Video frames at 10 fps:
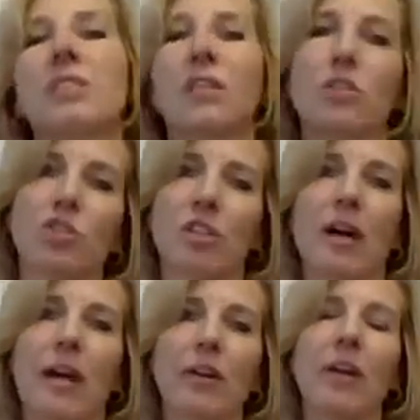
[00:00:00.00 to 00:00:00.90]
that you should
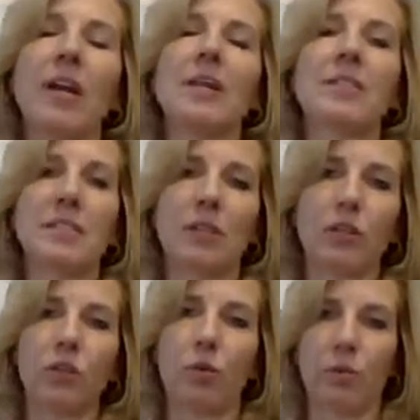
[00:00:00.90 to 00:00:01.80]
hire to
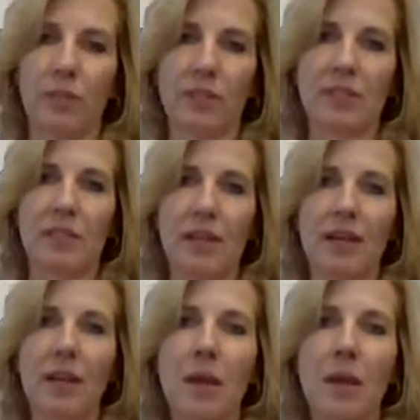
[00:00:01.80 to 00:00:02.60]
sell your real estate.